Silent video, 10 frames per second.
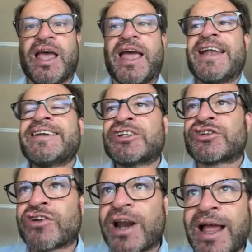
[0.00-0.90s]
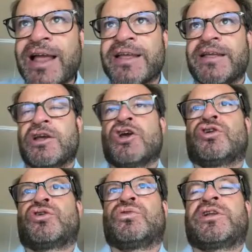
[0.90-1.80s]
And I try
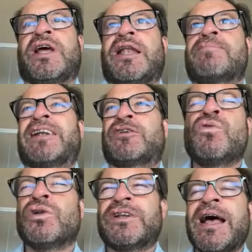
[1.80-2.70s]
to tell, but what